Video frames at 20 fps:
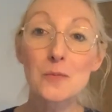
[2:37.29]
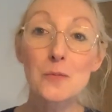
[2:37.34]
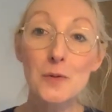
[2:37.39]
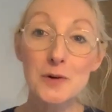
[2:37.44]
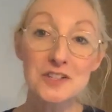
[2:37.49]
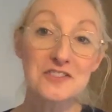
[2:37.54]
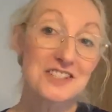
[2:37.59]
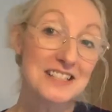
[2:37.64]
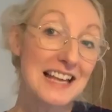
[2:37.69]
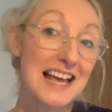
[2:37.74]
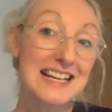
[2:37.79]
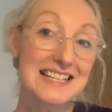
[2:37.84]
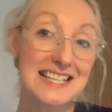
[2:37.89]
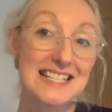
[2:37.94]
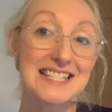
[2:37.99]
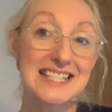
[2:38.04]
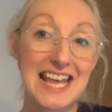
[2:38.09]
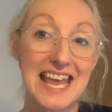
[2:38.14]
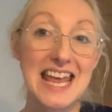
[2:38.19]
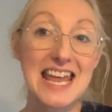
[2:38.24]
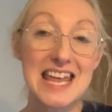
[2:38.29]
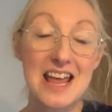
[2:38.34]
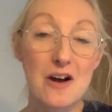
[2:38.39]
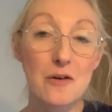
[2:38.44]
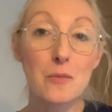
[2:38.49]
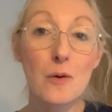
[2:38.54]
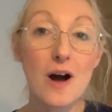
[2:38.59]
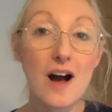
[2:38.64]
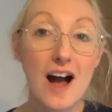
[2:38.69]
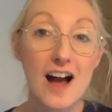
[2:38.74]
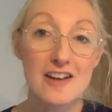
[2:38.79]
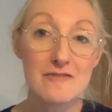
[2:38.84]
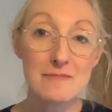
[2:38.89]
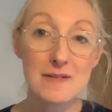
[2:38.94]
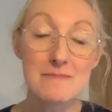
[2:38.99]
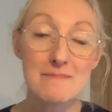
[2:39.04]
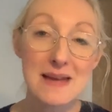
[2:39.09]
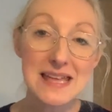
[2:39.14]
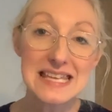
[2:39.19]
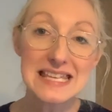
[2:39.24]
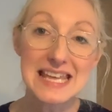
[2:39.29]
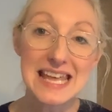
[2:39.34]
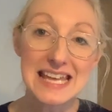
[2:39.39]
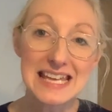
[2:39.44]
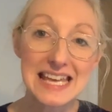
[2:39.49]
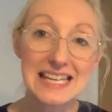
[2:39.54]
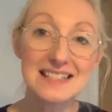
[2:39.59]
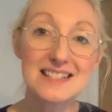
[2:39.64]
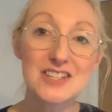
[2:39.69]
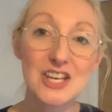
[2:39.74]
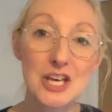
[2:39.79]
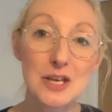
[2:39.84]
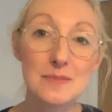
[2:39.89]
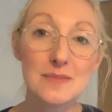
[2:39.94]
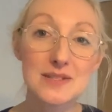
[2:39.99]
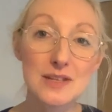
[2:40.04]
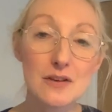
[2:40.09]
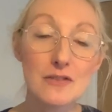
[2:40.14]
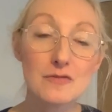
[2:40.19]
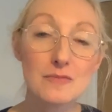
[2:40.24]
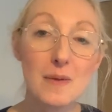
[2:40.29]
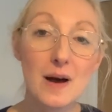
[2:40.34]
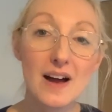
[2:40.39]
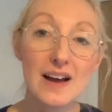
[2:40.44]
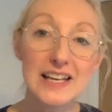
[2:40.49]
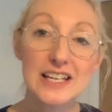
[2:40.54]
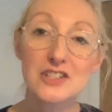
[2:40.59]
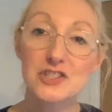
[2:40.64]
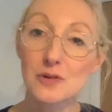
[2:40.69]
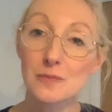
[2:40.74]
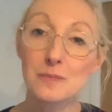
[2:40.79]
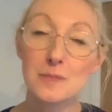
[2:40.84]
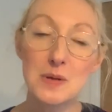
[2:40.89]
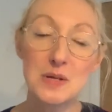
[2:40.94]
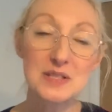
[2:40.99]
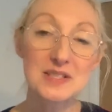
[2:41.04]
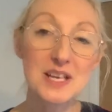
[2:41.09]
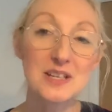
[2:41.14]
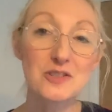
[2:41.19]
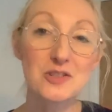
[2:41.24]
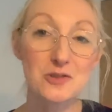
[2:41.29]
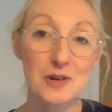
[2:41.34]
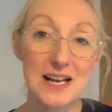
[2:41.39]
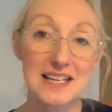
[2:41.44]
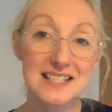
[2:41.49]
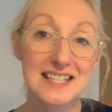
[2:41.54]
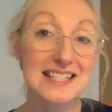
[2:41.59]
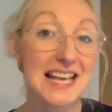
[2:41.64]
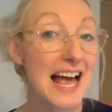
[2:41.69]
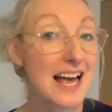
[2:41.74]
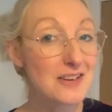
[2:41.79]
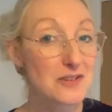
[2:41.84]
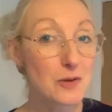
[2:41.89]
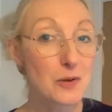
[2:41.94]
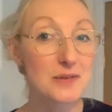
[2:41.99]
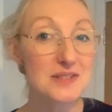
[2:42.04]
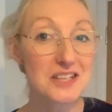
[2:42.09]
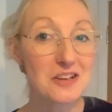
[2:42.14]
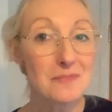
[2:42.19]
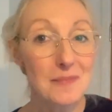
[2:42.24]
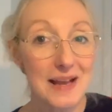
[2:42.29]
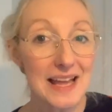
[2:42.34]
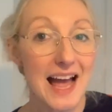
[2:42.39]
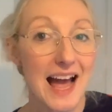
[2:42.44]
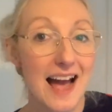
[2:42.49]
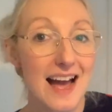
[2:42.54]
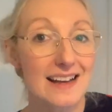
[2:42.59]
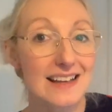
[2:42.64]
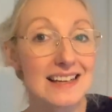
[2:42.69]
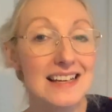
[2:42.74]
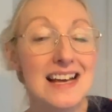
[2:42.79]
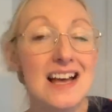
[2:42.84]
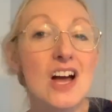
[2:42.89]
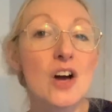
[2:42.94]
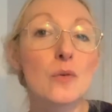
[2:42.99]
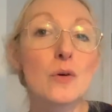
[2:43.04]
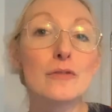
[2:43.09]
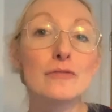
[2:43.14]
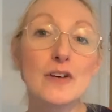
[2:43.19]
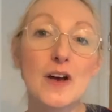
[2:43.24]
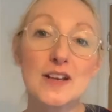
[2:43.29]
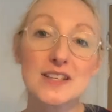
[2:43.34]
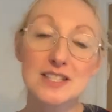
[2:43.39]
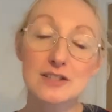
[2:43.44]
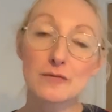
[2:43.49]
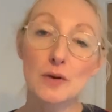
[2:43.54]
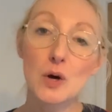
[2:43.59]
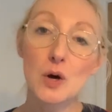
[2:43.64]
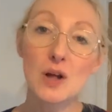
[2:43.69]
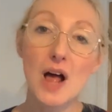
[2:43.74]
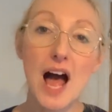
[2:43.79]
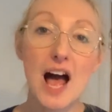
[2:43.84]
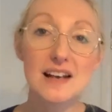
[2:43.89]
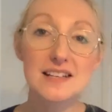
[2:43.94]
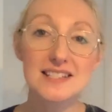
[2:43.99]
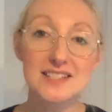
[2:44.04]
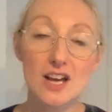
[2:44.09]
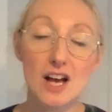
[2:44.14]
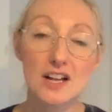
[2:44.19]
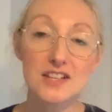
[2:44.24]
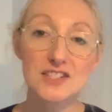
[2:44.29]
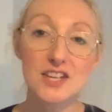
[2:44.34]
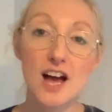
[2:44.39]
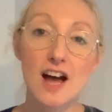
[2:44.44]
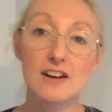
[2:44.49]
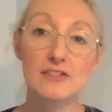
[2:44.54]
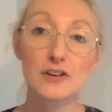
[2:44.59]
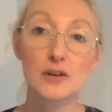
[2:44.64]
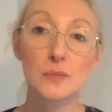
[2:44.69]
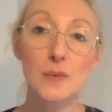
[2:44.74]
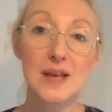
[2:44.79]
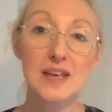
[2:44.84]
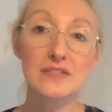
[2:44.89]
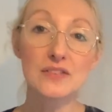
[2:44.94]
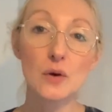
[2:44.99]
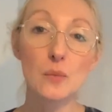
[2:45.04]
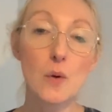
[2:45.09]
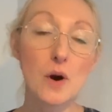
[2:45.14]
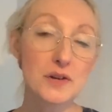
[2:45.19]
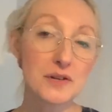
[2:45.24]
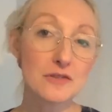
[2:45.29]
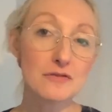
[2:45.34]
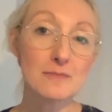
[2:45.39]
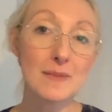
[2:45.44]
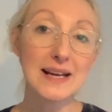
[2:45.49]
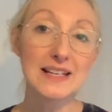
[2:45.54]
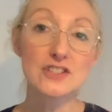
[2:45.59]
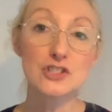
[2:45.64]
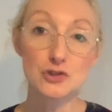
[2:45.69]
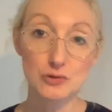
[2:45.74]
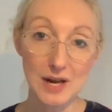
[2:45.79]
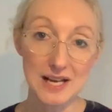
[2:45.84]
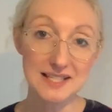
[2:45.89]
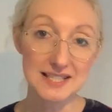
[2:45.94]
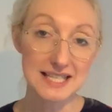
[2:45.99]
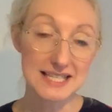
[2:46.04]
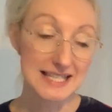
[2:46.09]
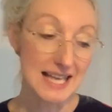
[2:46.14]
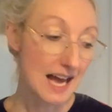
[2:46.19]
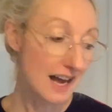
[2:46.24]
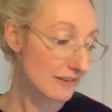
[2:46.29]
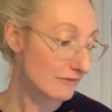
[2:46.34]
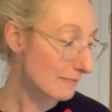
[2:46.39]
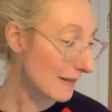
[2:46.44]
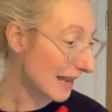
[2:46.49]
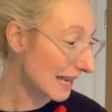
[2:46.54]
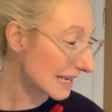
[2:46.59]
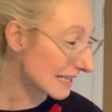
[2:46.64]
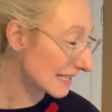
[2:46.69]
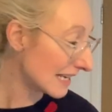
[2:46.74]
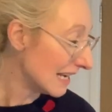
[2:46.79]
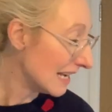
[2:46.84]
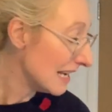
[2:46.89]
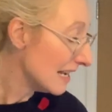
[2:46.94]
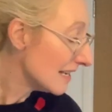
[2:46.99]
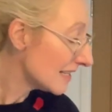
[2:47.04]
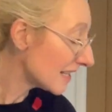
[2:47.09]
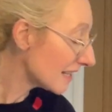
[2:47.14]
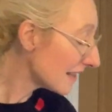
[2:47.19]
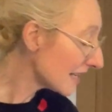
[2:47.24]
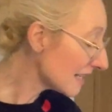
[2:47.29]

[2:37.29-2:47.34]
would you like to see what I've been making in terms of my jumpers and dresses and also my hack? Well, first of all, I'll start off with one of my dresses that I've made. So